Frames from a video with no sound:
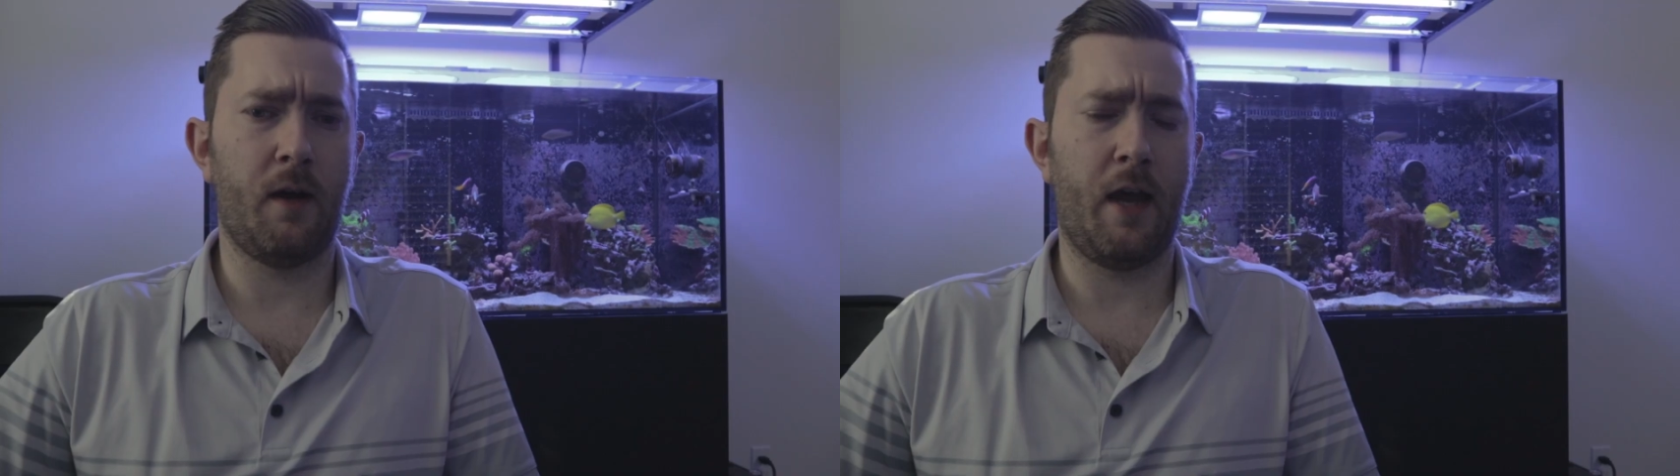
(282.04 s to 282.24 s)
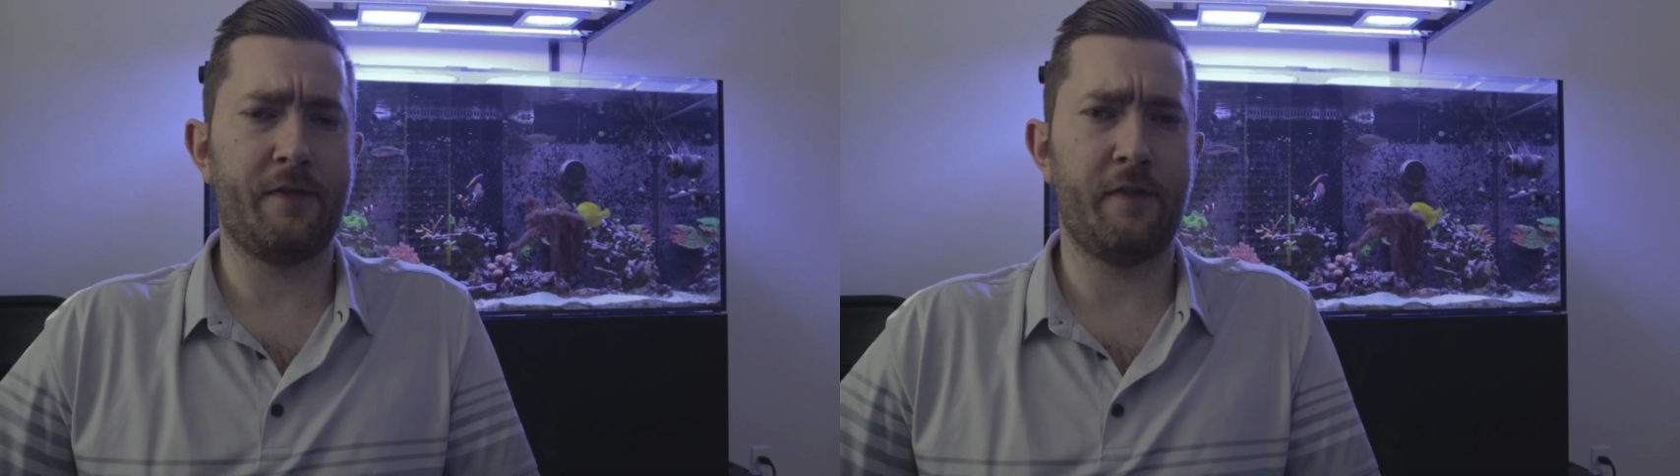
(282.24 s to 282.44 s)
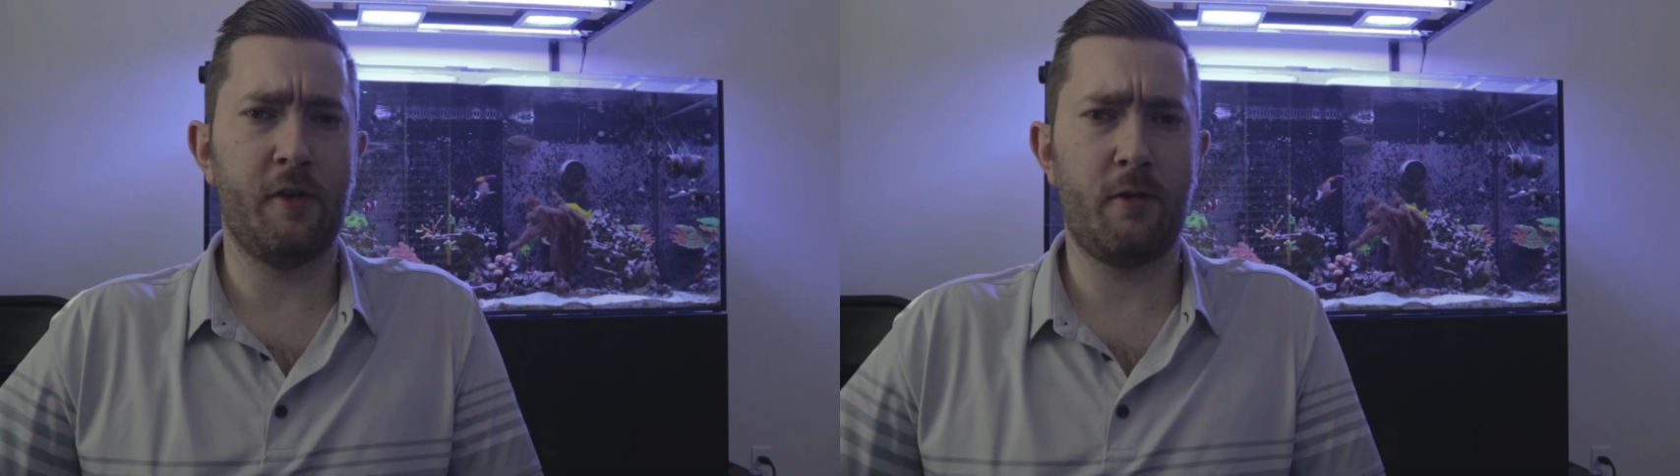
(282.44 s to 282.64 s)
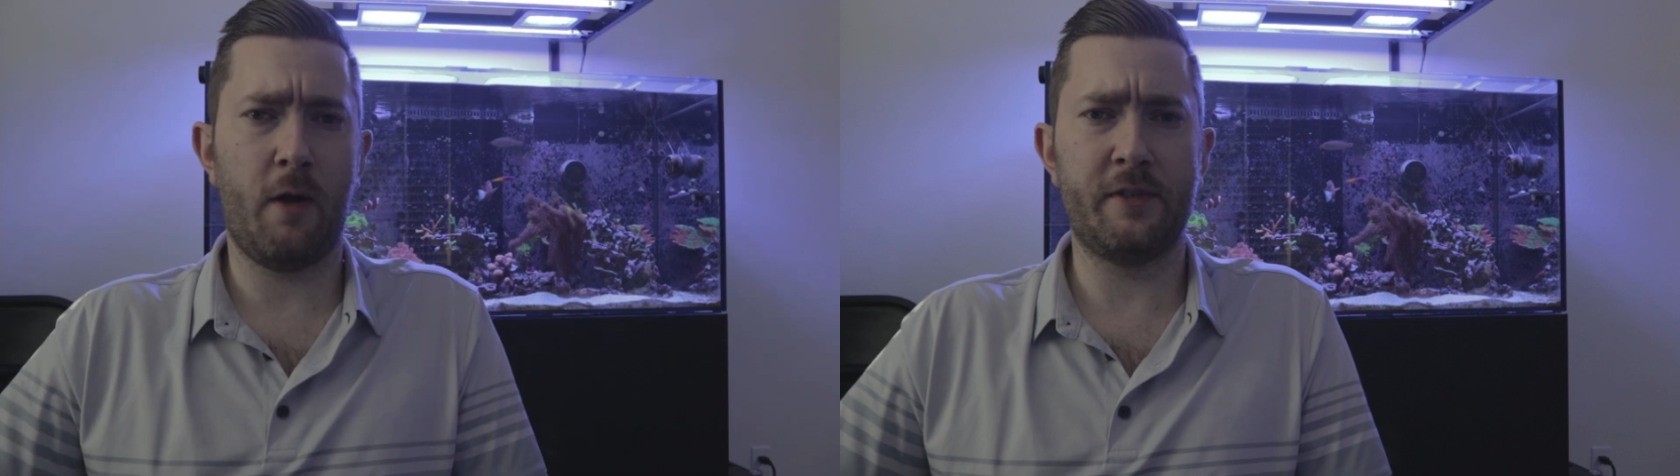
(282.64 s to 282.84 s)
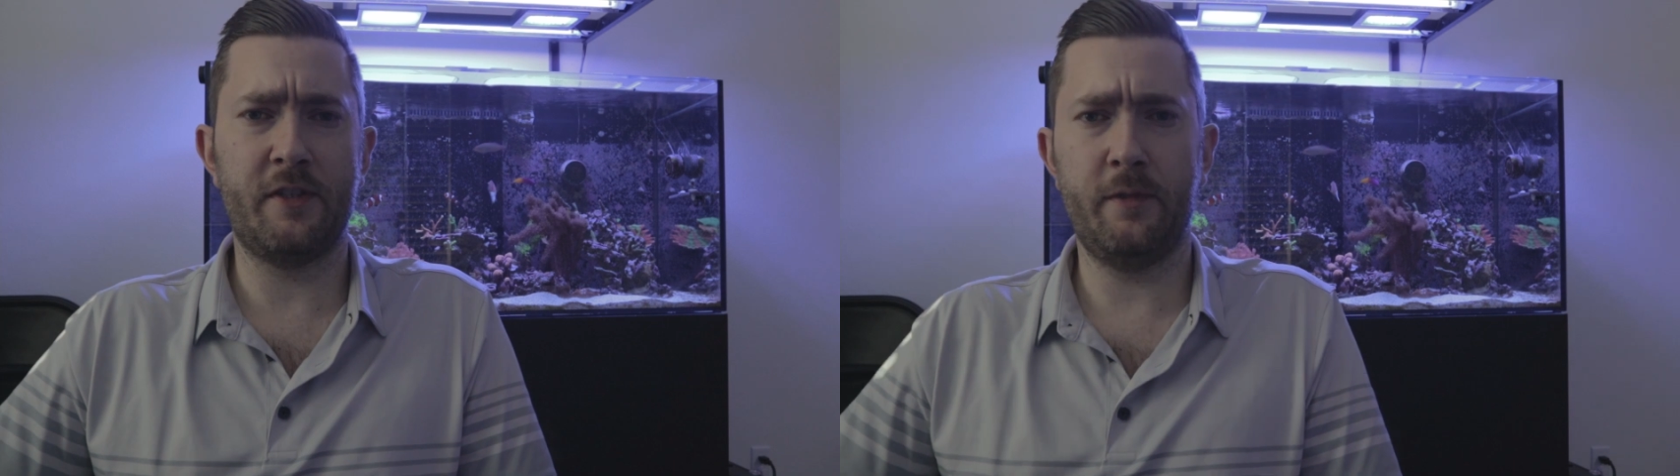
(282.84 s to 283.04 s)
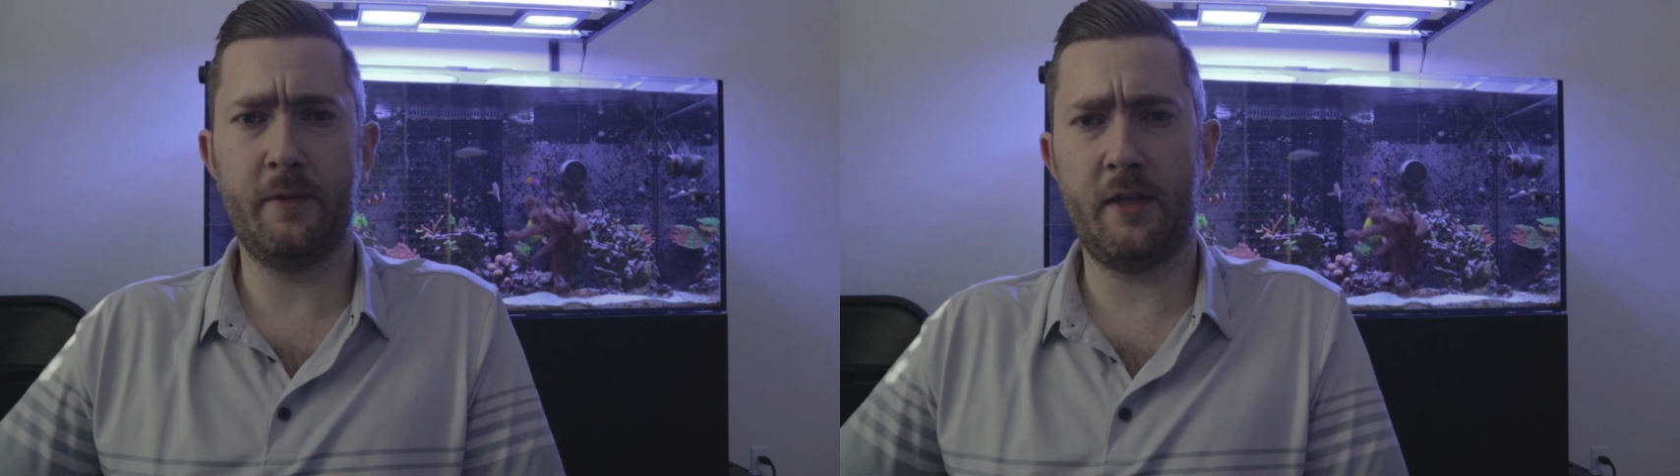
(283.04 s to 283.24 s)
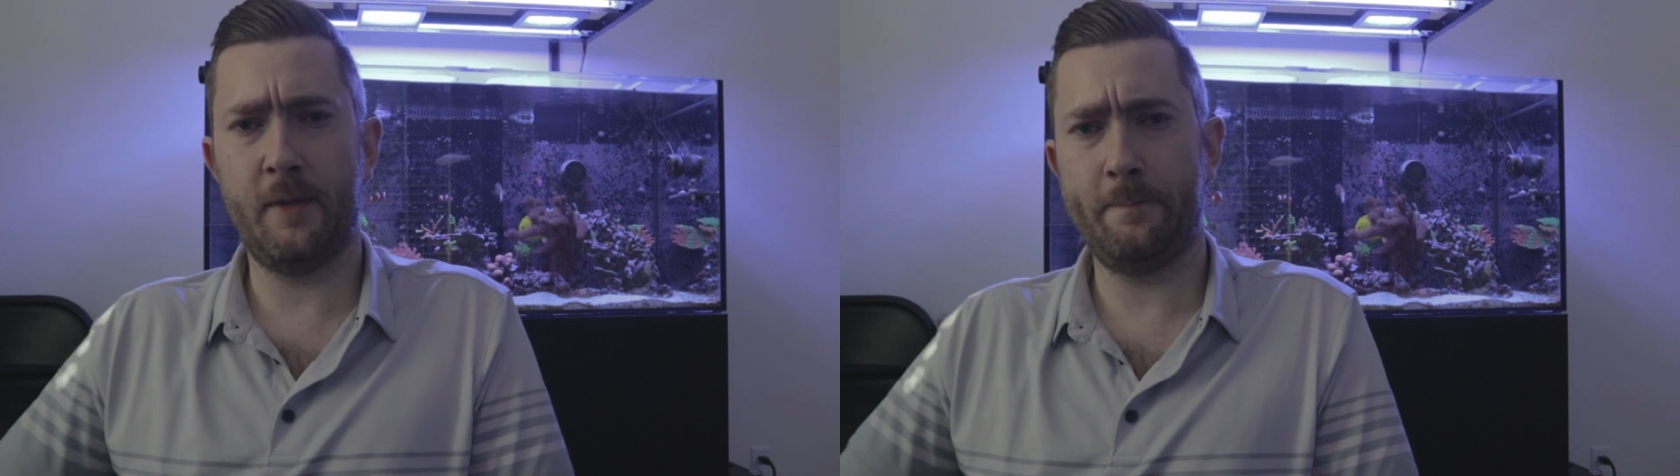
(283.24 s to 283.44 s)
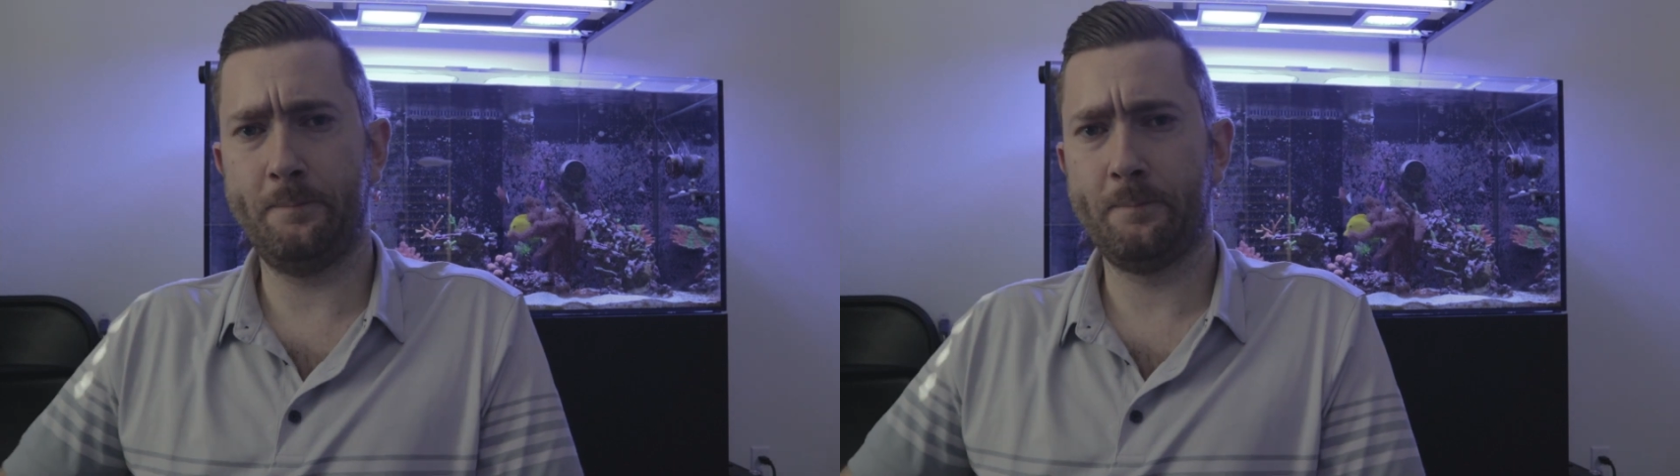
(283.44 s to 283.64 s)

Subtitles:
I have to figure out what to do with him.